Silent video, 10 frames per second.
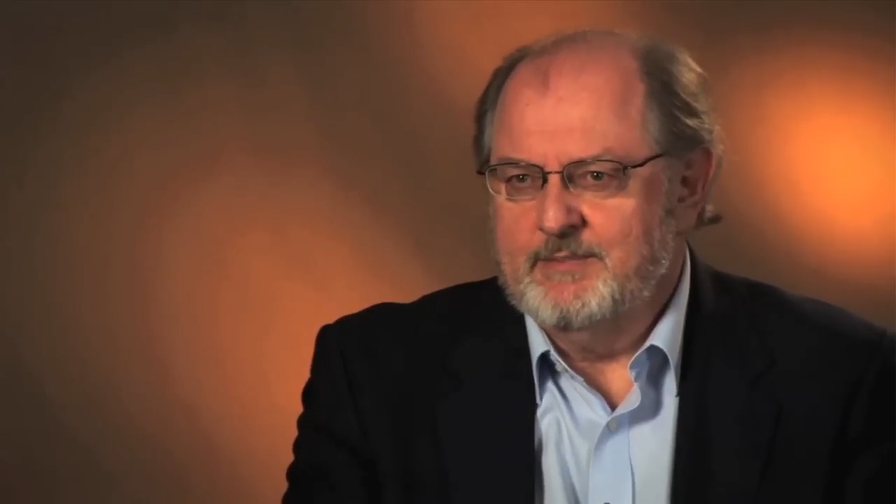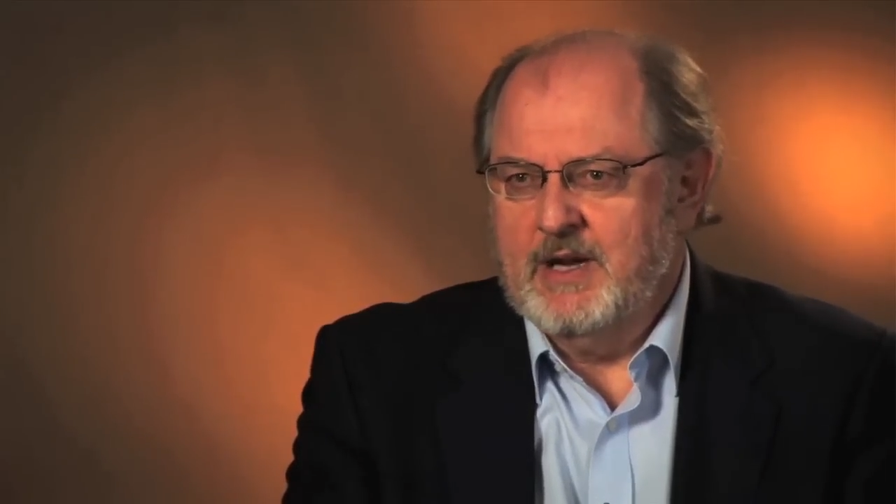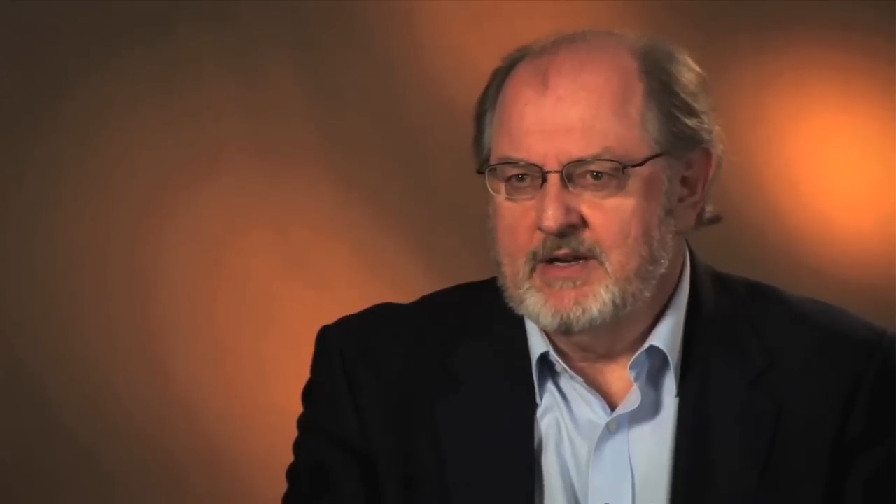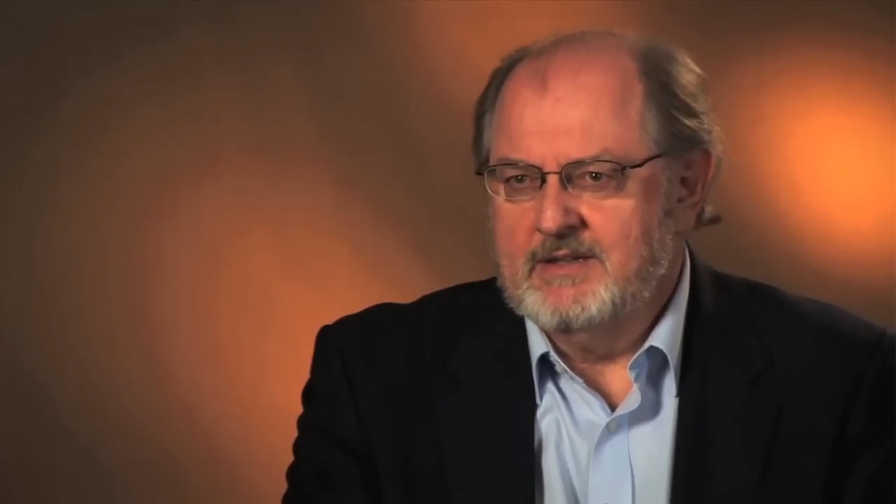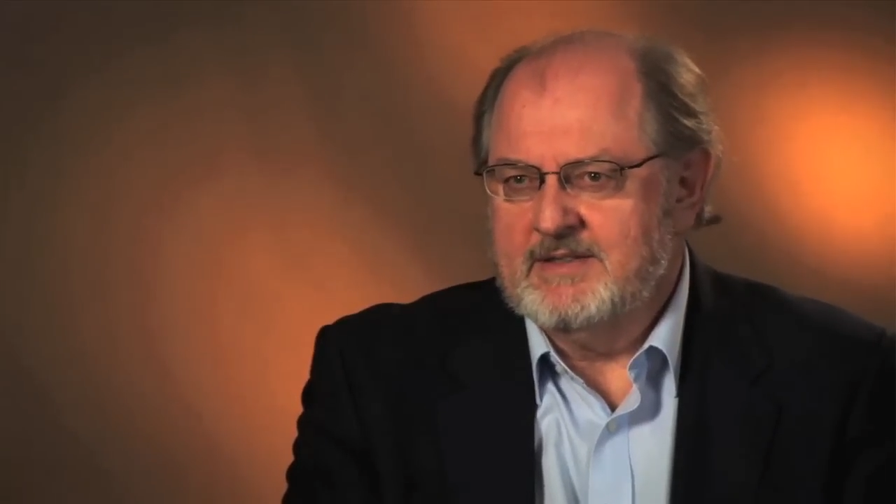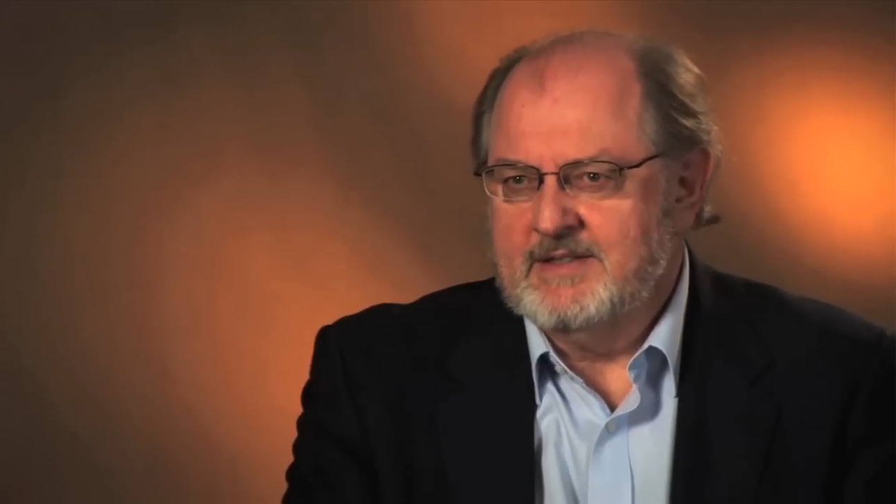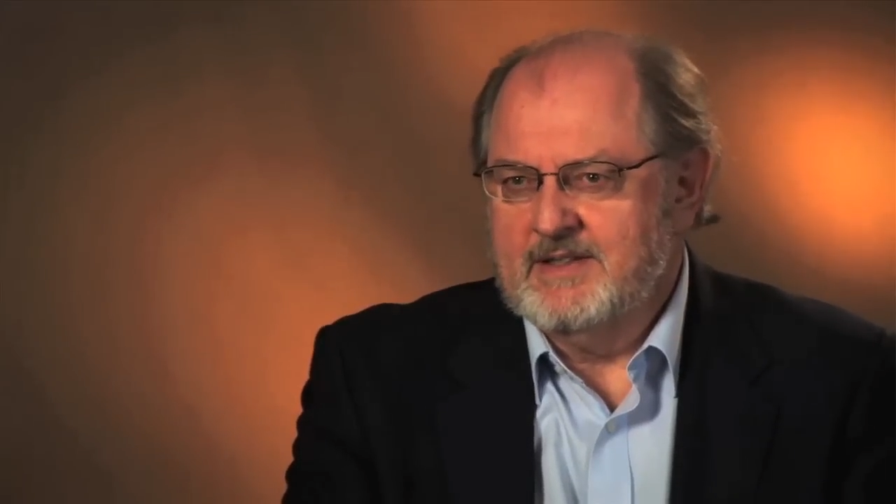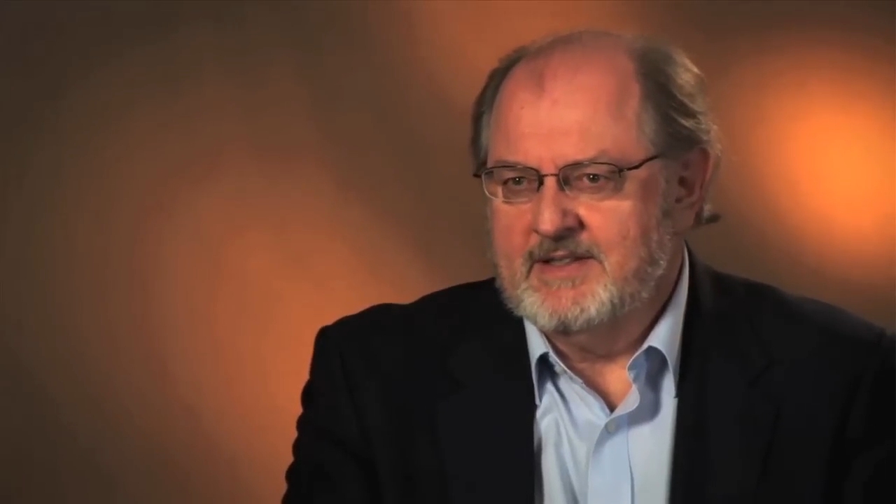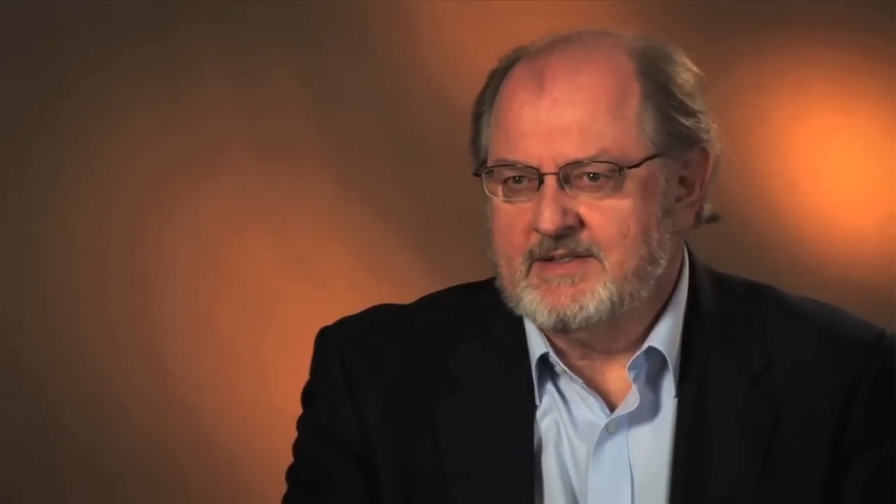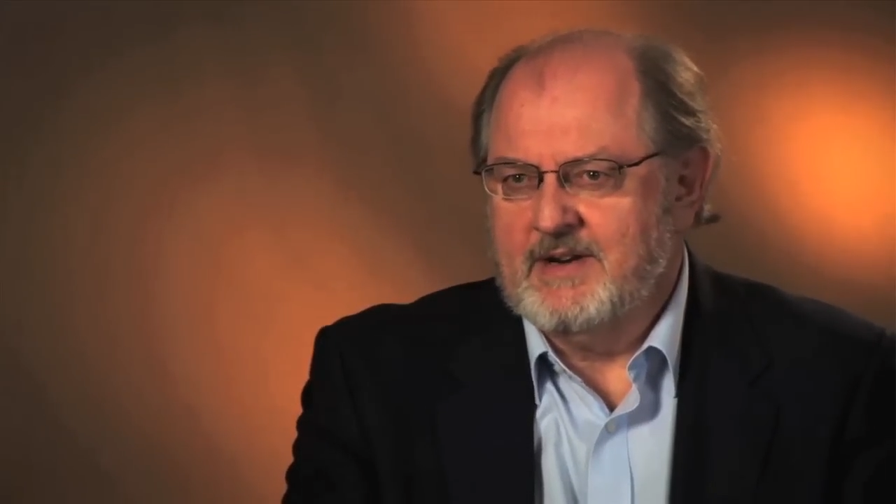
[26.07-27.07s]
models to
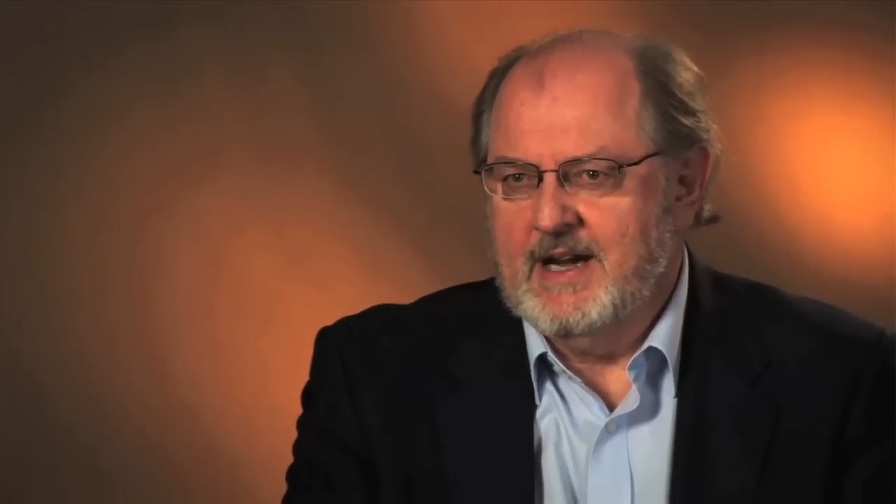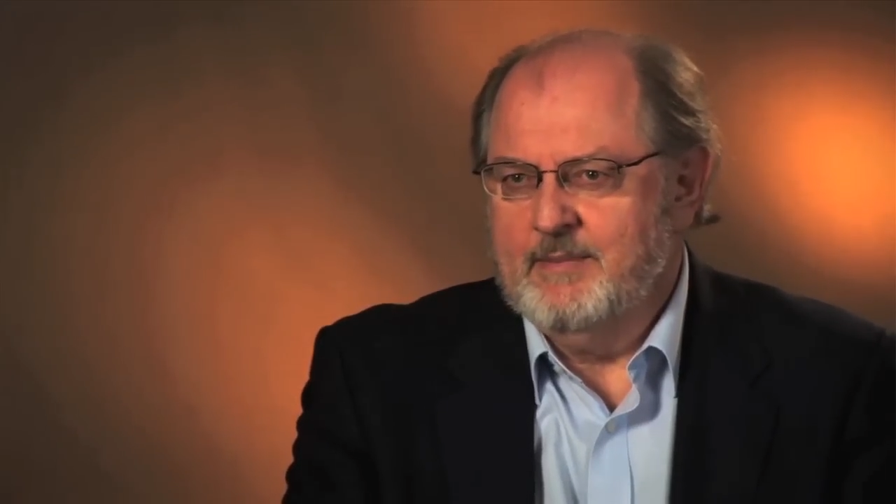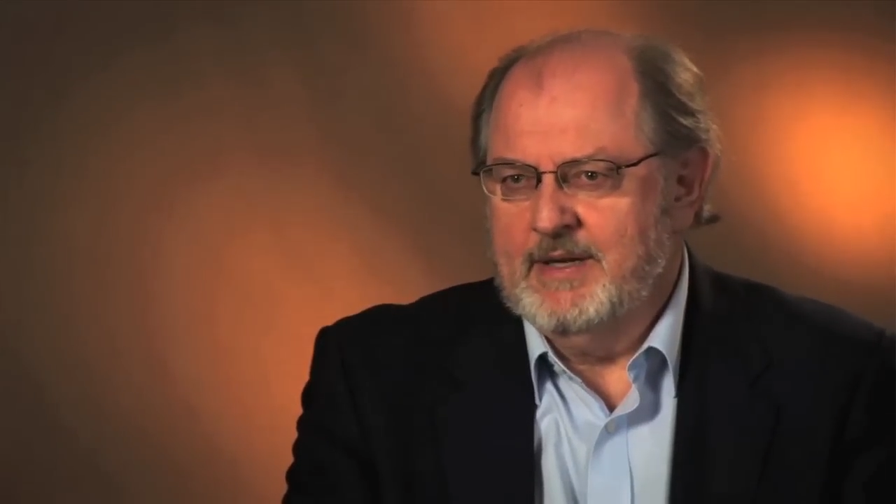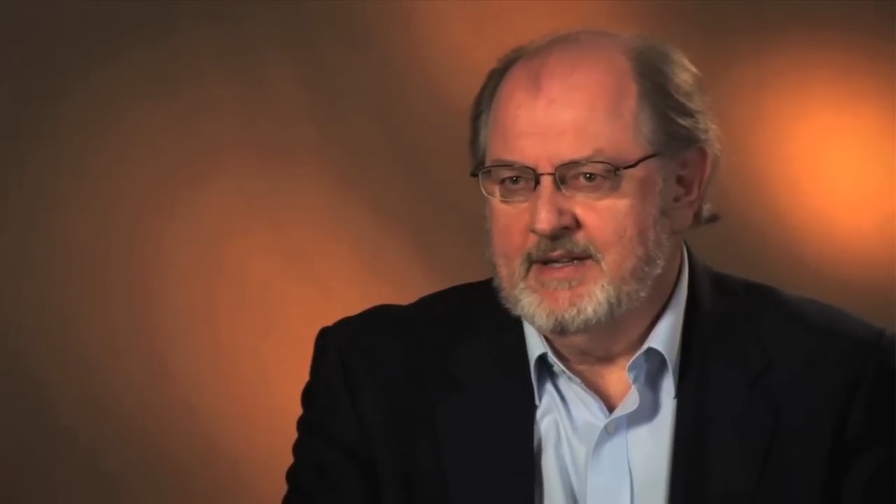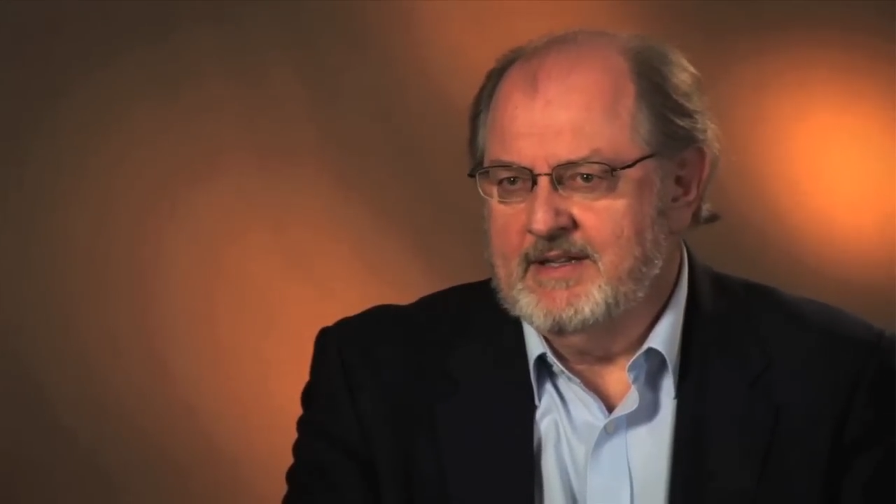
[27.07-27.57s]
describe